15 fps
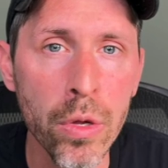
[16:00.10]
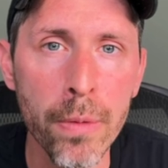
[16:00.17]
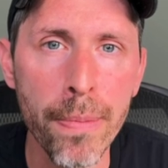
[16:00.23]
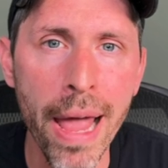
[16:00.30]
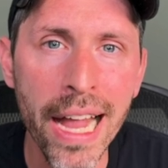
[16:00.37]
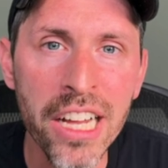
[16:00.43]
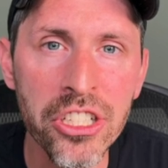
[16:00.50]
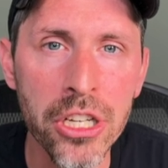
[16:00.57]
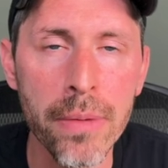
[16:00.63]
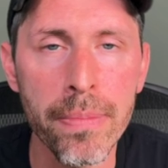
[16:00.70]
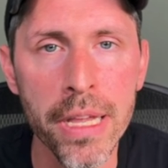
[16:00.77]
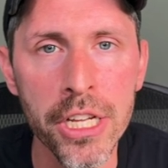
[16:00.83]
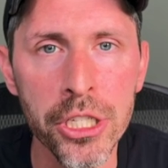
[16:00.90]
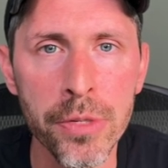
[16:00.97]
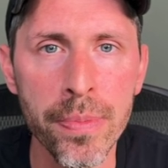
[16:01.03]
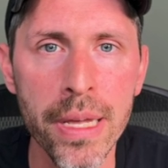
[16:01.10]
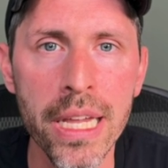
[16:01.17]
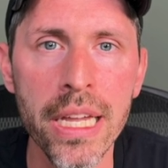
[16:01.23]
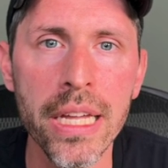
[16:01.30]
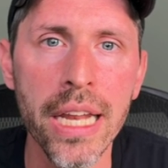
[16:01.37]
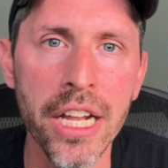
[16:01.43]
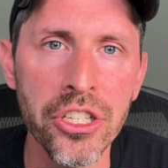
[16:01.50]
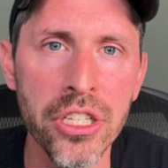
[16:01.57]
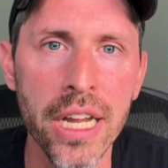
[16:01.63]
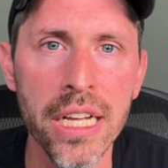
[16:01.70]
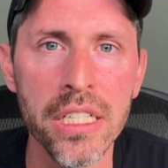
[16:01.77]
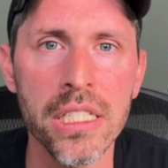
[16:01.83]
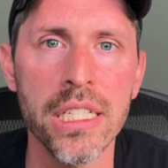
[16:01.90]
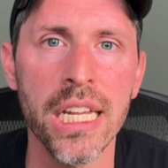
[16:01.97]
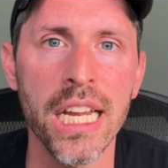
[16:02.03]
package up PHP and Nginx
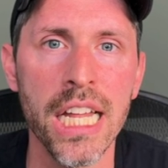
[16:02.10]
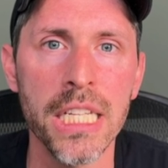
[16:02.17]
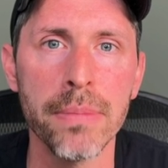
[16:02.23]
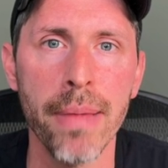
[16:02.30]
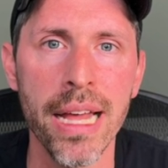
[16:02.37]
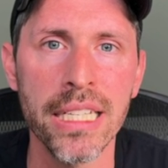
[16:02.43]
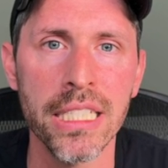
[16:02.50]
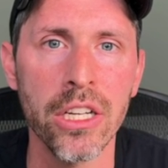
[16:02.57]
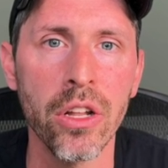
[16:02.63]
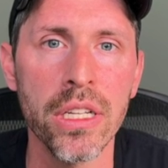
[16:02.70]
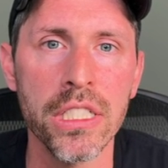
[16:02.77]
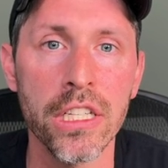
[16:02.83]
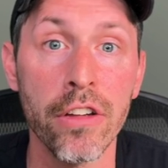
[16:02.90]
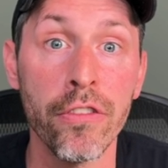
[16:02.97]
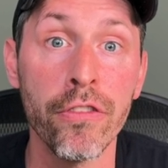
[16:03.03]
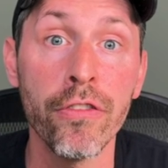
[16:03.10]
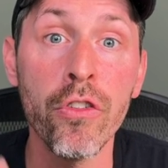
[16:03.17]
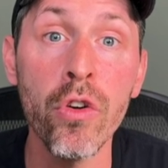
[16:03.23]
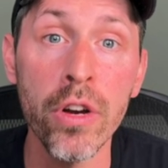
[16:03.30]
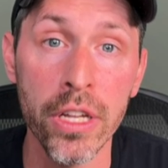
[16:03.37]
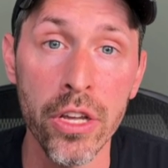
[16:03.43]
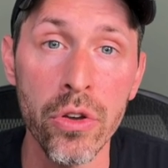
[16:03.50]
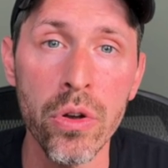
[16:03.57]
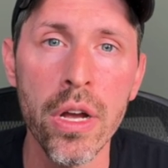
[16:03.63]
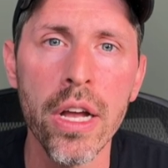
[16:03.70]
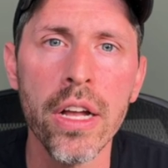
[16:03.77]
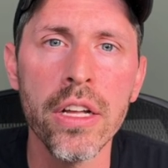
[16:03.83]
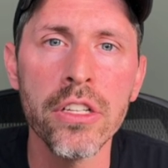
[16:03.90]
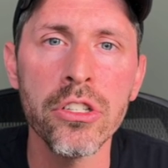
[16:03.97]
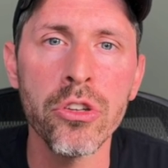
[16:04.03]
and dnsmasq and all that stuff for you,
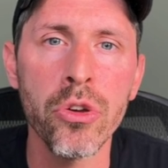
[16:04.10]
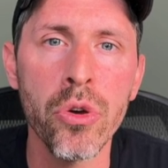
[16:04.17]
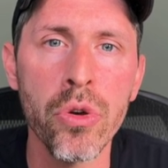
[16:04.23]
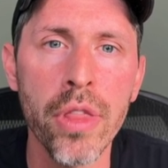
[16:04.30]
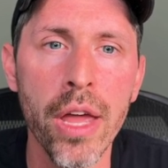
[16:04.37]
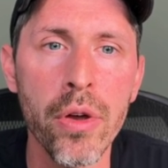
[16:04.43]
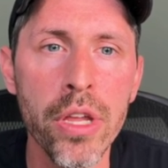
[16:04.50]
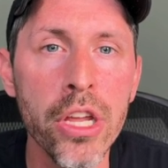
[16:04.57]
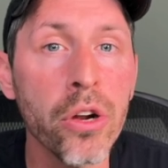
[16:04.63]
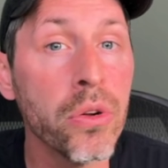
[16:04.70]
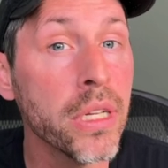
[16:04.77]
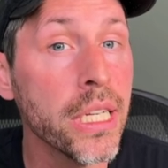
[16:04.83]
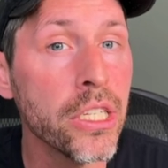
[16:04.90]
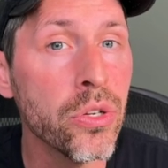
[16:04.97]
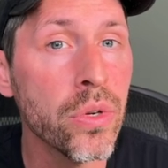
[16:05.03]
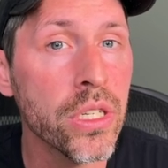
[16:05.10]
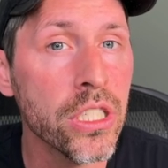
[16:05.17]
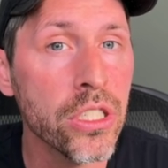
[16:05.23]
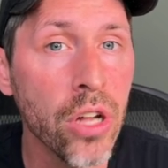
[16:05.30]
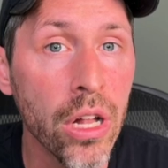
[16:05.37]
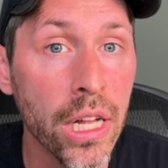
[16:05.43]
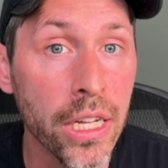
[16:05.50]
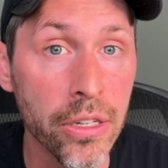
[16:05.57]
so that you don't need to install it